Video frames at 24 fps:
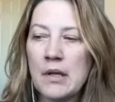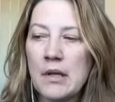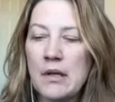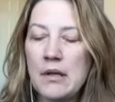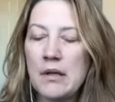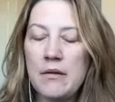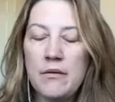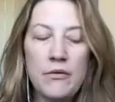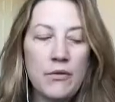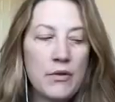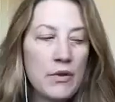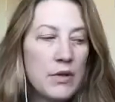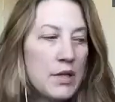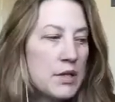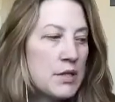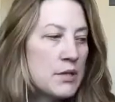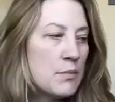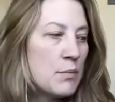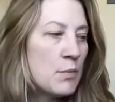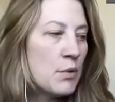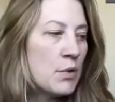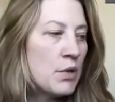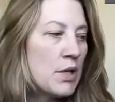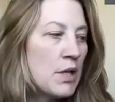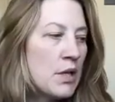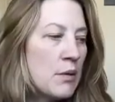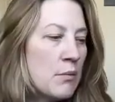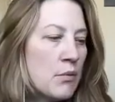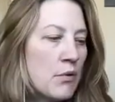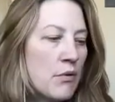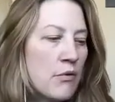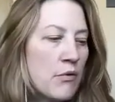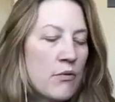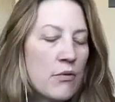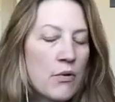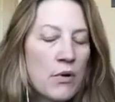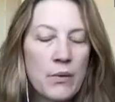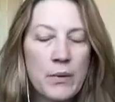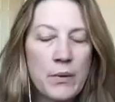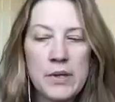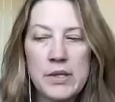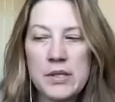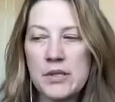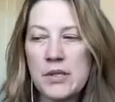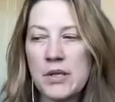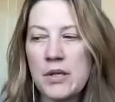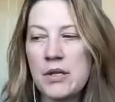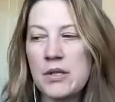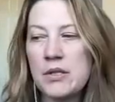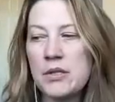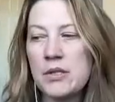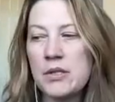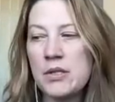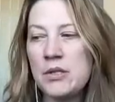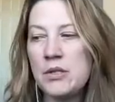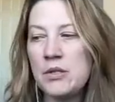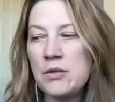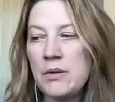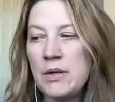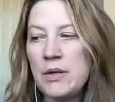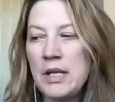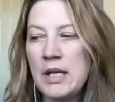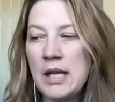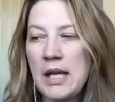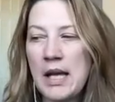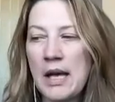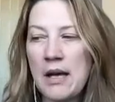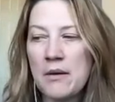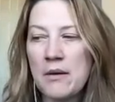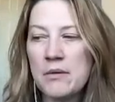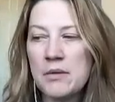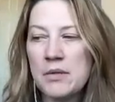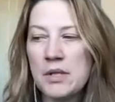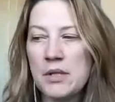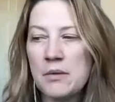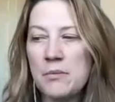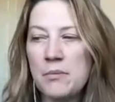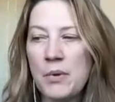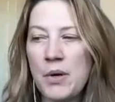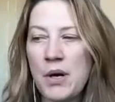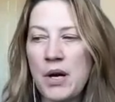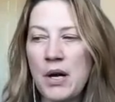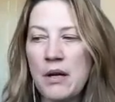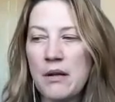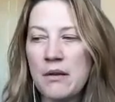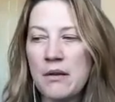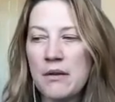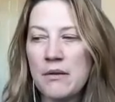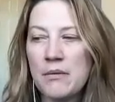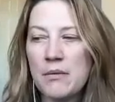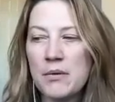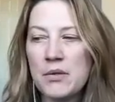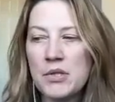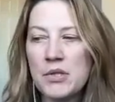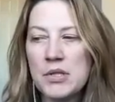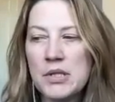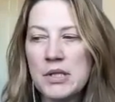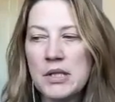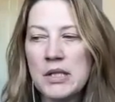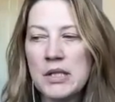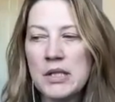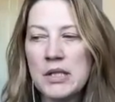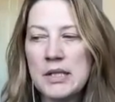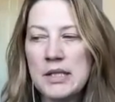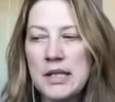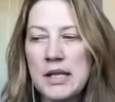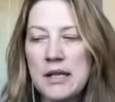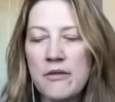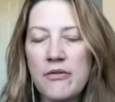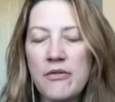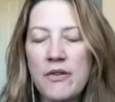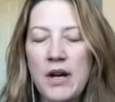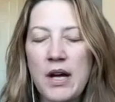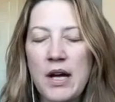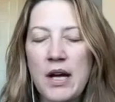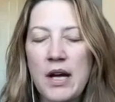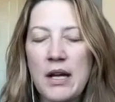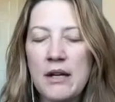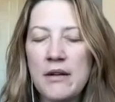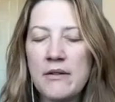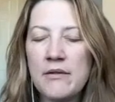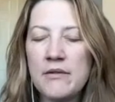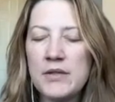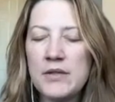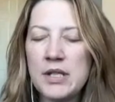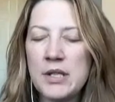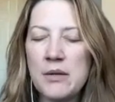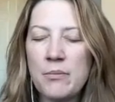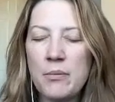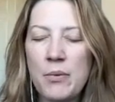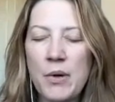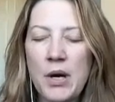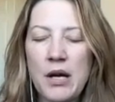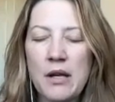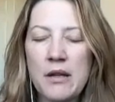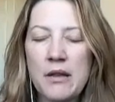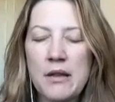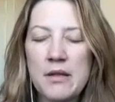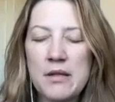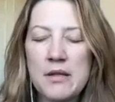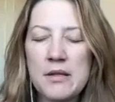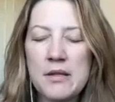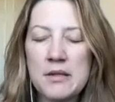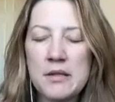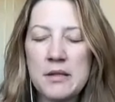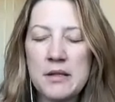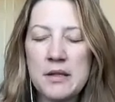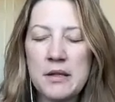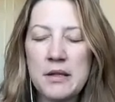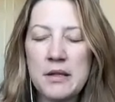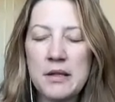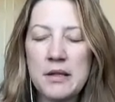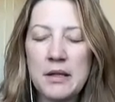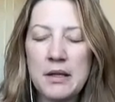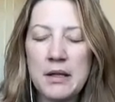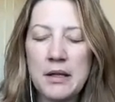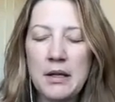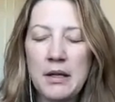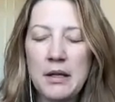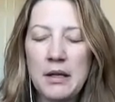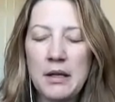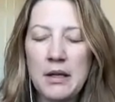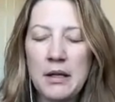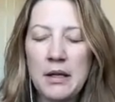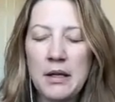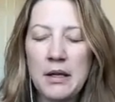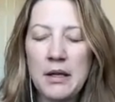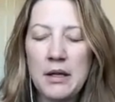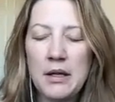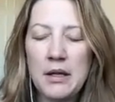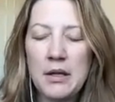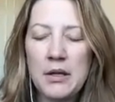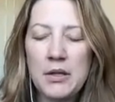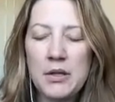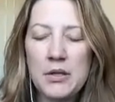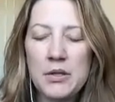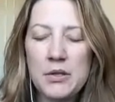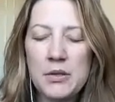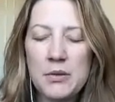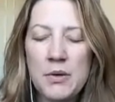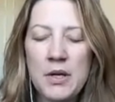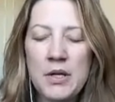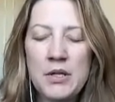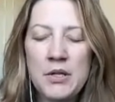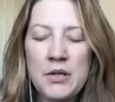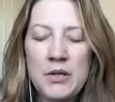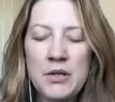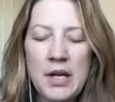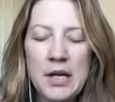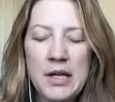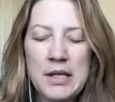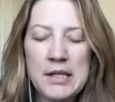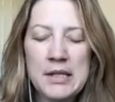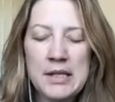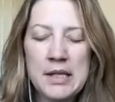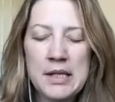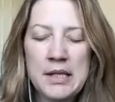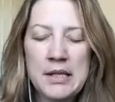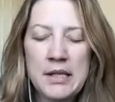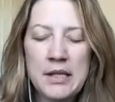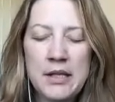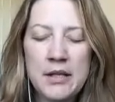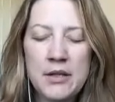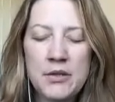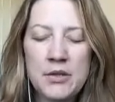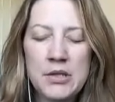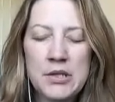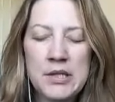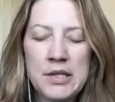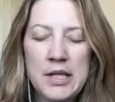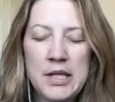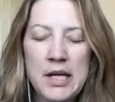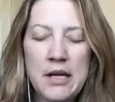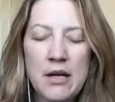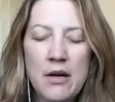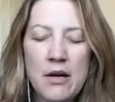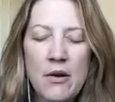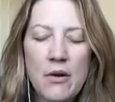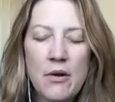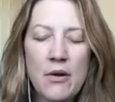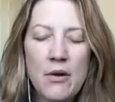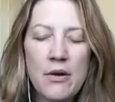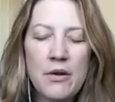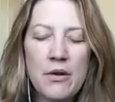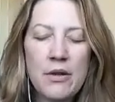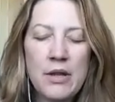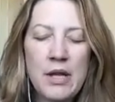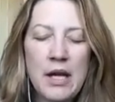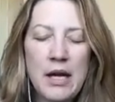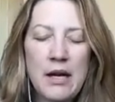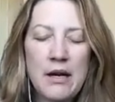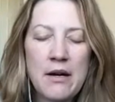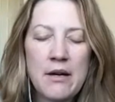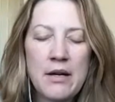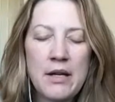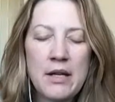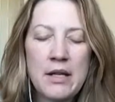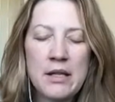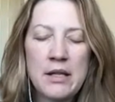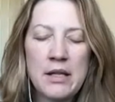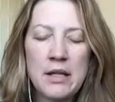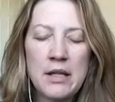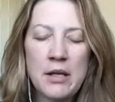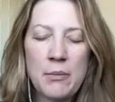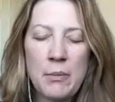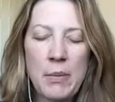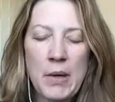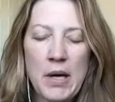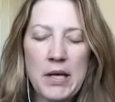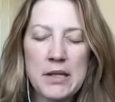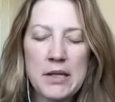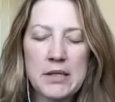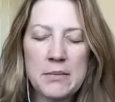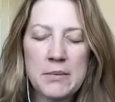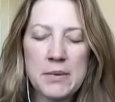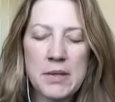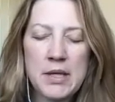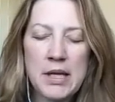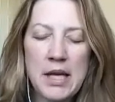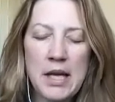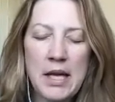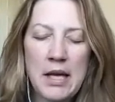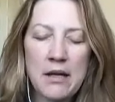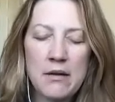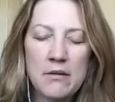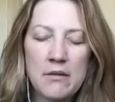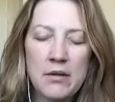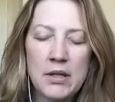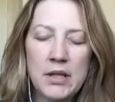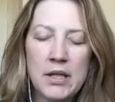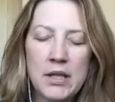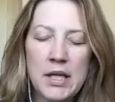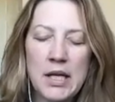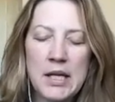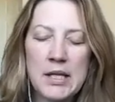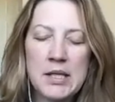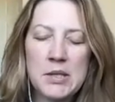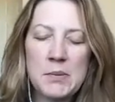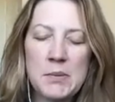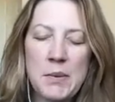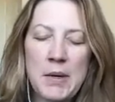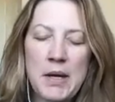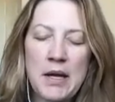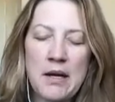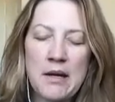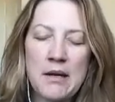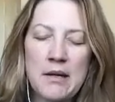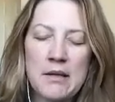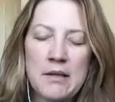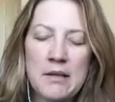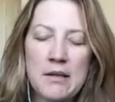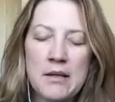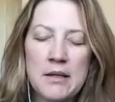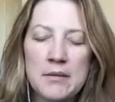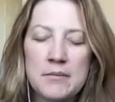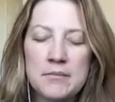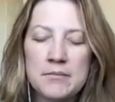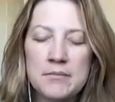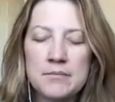And for this morning, before we start to do any counted breath, we're just going to take 5 deep breaths. So on your next inhale, just take all the air in that you possibly can. Really expand.